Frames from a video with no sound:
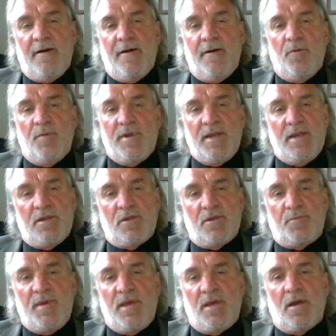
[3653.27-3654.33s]
we need to
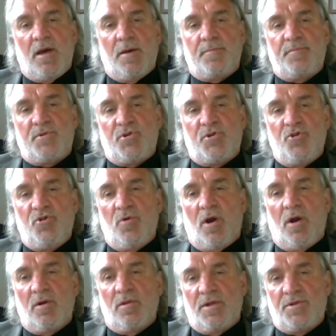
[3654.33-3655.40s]
speak up to
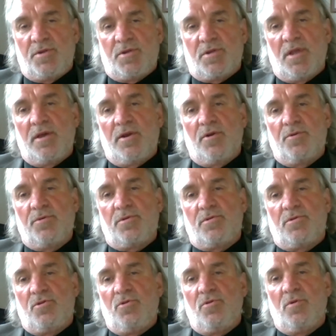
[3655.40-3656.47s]
our legislators,
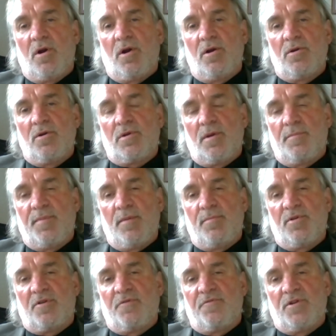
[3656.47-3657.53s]
to our
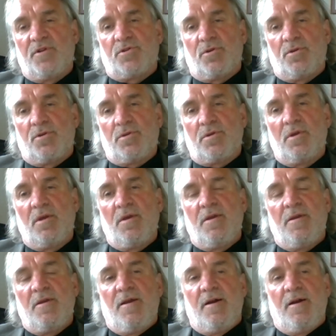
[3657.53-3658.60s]
public officials
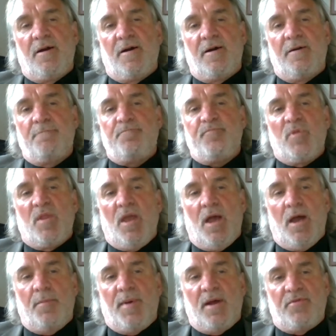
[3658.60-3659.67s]

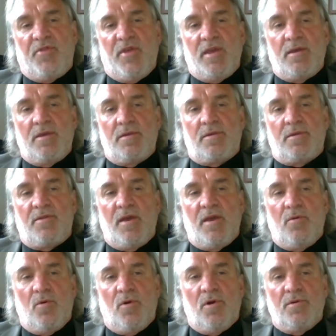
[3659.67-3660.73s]
about things that
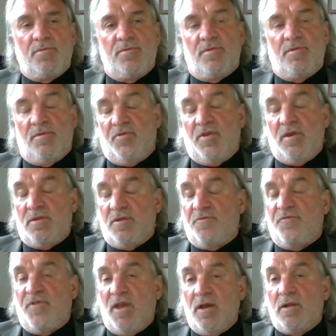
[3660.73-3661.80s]

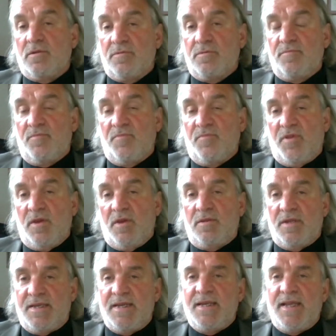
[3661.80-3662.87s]
failed, things
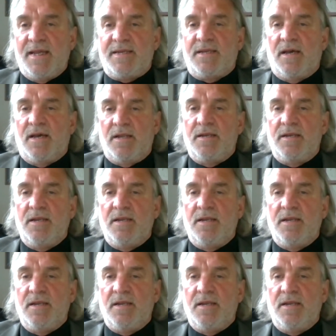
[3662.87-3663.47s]
that didn't get done.